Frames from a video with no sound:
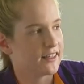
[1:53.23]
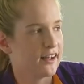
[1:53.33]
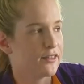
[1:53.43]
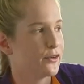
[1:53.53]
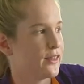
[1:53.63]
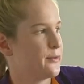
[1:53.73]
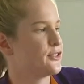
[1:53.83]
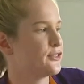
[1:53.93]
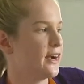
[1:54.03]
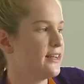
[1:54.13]
and I thought that
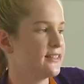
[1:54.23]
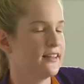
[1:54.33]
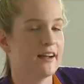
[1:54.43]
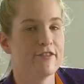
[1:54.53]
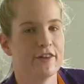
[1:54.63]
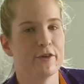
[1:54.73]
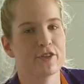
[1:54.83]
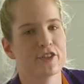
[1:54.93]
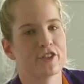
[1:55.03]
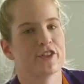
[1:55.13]
was great and I felt
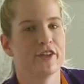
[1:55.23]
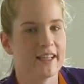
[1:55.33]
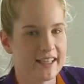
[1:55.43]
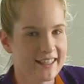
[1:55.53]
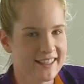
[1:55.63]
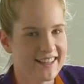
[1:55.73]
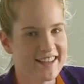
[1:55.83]
shocking.